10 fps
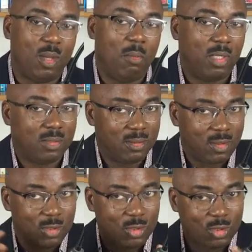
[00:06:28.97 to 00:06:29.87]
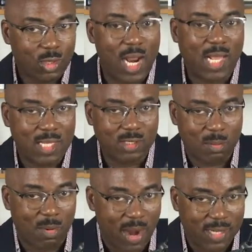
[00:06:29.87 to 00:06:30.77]
But so that I can
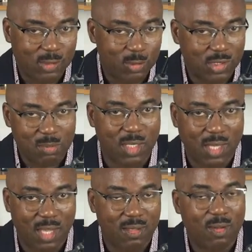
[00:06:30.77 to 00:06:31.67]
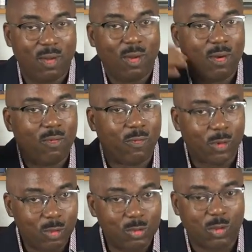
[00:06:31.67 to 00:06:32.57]
summarize those tips again
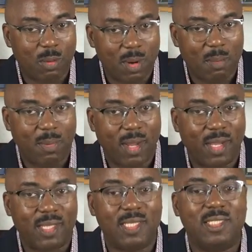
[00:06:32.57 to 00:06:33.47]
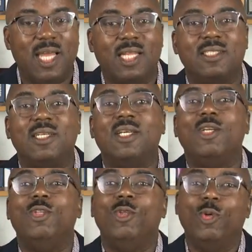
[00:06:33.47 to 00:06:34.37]
for you to remember, is that
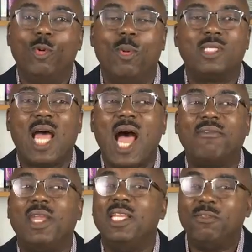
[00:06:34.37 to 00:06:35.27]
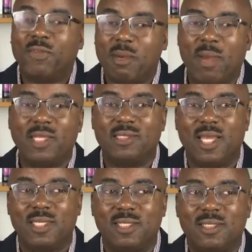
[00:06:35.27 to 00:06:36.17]
you must have a different
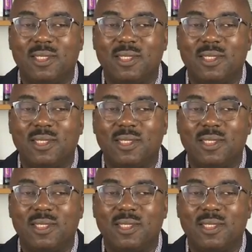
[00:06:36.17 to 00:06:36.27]
mindset.